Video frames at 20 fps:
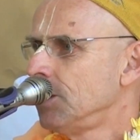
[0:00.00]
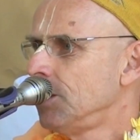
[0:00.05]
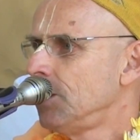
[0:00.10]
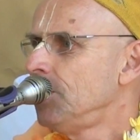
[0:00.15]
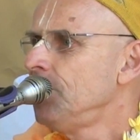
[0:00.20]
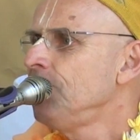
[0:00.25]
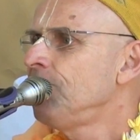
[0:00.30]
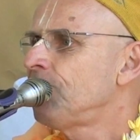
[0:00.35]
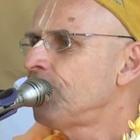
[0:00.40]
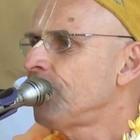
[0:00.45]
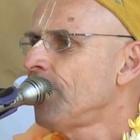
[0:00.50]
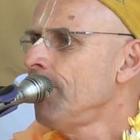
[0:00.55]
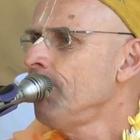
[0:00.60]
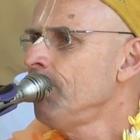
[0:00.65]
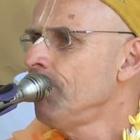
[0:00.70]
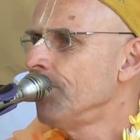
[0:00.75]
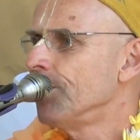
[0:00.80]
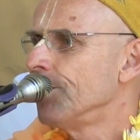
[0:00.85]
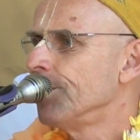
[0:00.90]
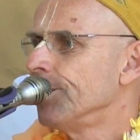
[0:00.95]
Live
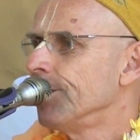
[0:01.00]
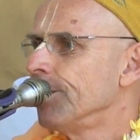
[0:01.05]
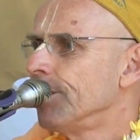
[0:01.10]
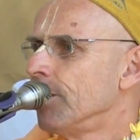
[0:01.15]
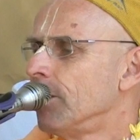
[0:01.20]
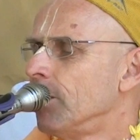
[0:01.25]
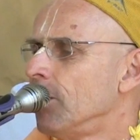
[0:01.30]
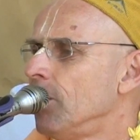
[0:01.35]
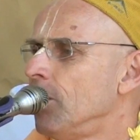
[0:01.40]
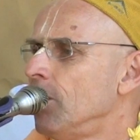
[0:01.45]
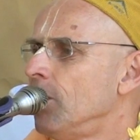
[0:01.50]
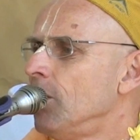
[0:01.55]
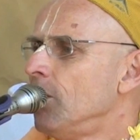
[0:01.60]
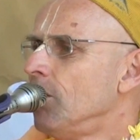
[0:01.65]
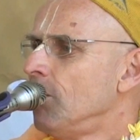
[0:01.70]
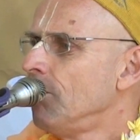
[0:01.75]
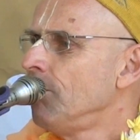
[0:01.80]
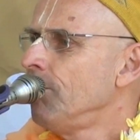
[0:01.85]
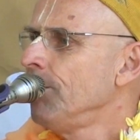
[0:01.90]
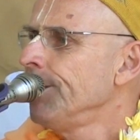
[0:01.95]
somewhere
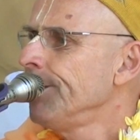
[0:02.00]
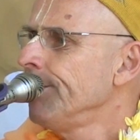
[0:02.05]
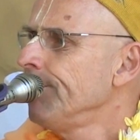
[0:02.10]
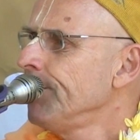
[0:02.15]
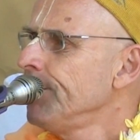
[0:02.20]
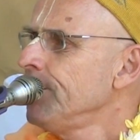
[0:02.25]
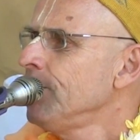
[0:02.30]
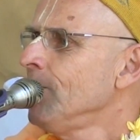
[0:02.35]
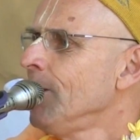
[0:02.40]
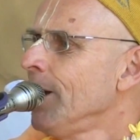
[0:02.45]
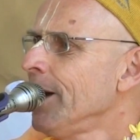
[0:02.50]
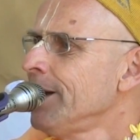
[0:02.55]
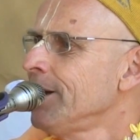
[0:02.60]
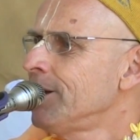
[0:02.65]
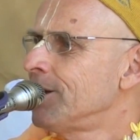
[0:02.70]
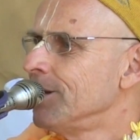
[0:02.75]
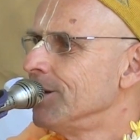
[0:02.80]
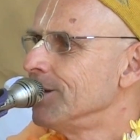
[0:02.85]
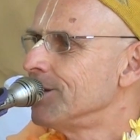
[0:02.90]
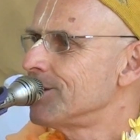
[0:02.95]
where you
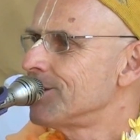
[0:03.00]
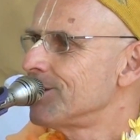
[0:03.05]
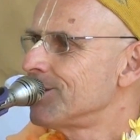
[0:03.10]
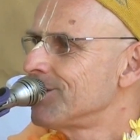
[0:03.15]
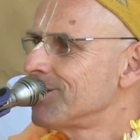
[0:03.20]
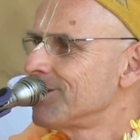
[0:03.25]
like it.